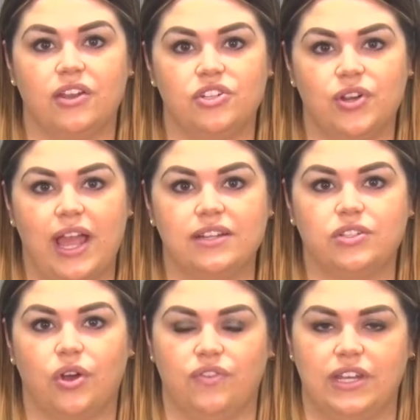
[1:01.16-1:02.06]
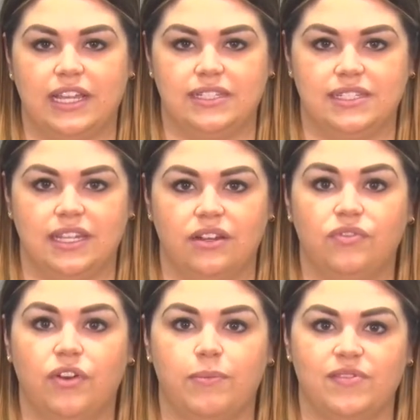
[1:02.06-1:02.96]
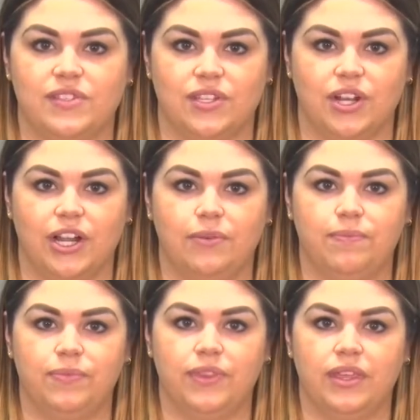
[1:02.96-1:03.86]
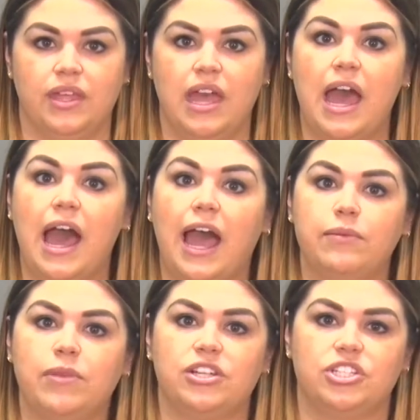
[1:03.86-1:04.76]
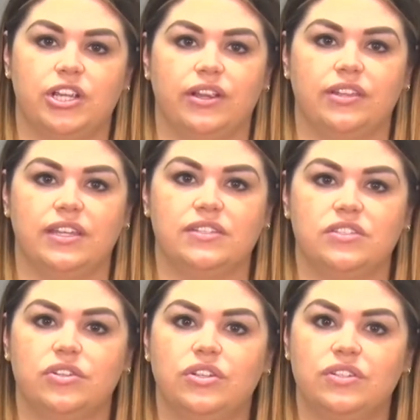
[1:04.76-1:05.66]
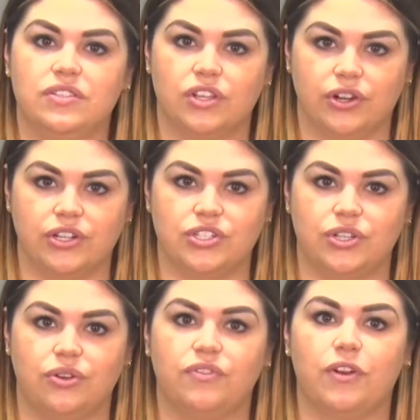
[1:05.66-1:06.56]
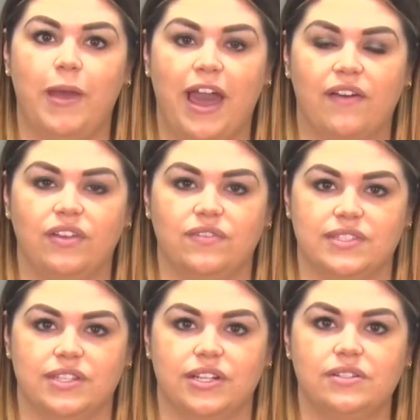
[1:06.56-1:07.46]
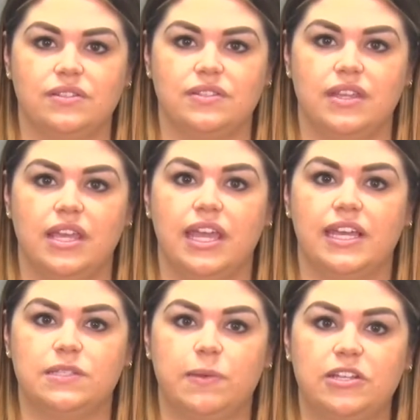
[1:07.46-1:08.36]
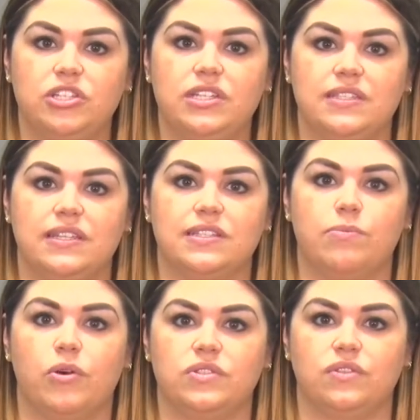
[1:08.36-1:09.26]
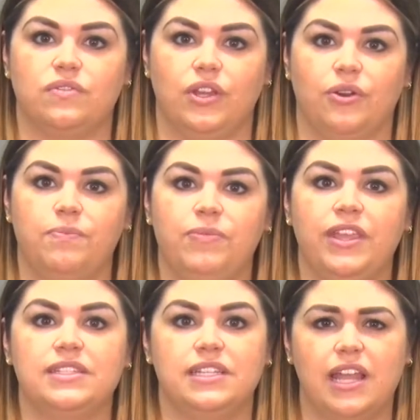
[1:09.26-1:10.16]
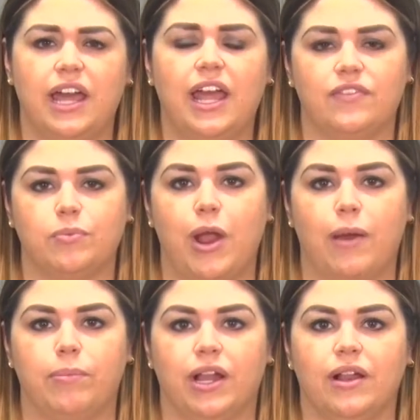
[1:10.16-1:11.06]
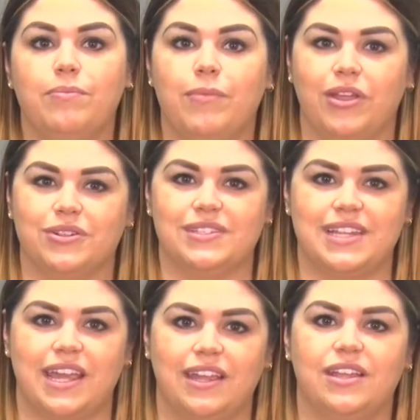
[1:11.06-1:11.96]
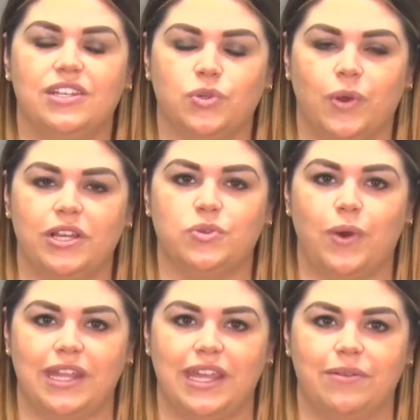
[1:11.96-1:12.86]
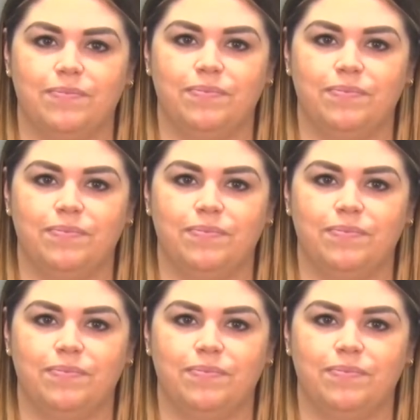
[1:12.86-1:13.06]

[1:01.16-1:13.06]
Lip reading: contract COVID-19 from a visitor. I'm not sharing this to discourage you from having visitors, especially since most of you did not have a proper Mother's Day in 2020.